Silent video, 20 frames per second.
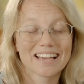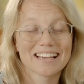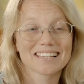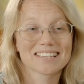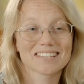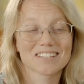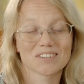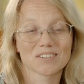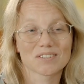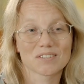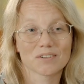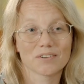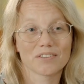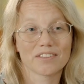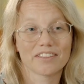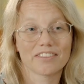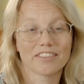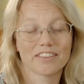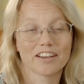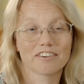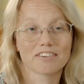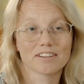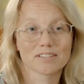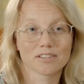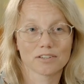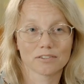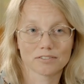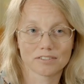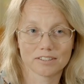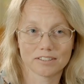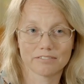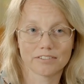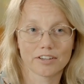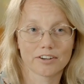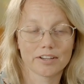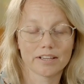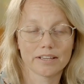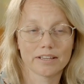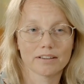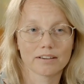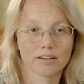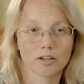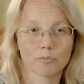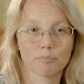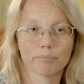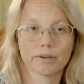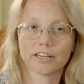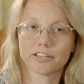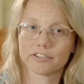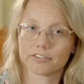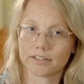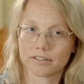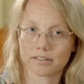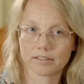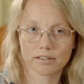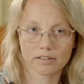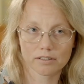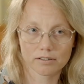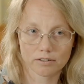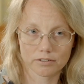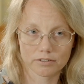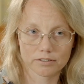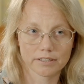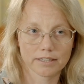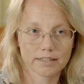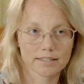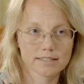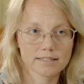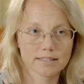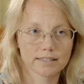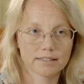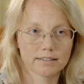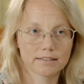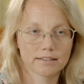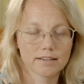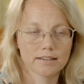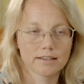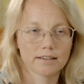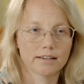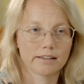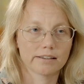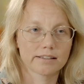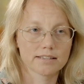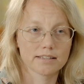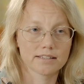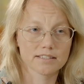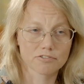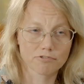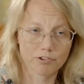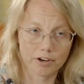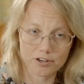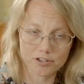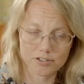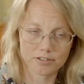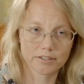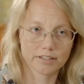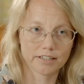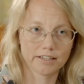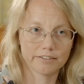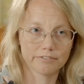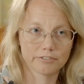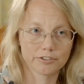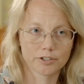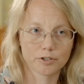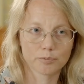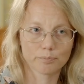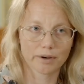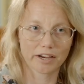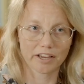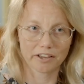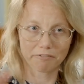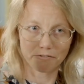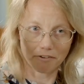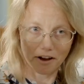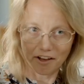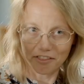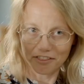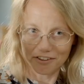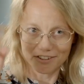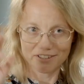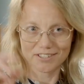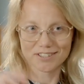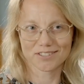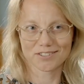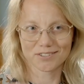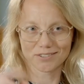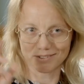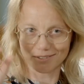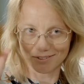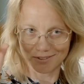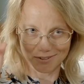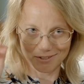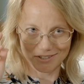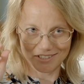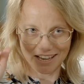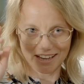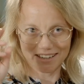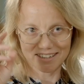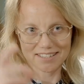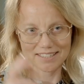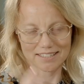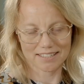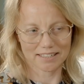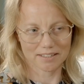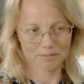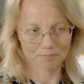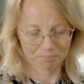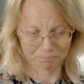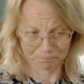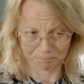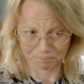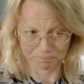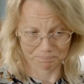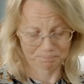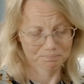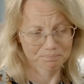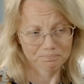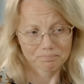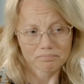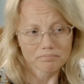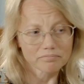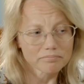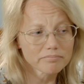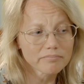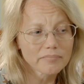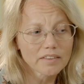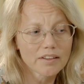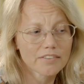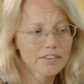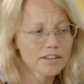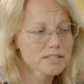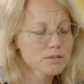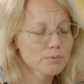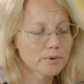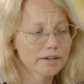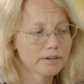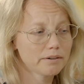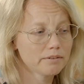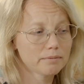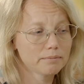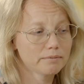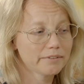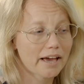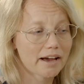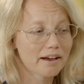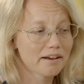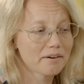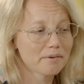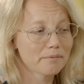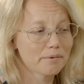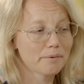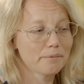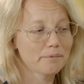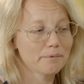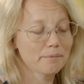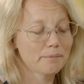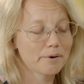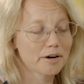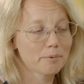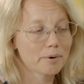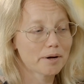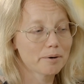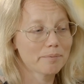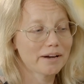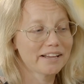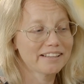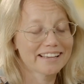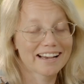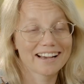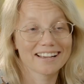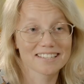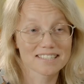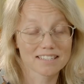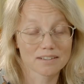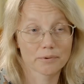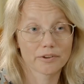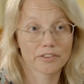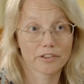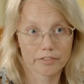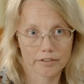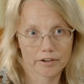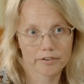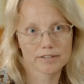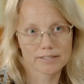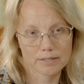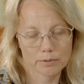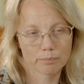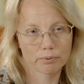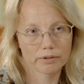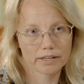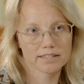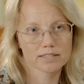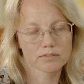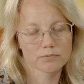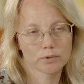So, so then there is often very kind of patriarchal context and it's instruction delivered by fathers to, to sons and that's one yeah where one might ask whether there's a place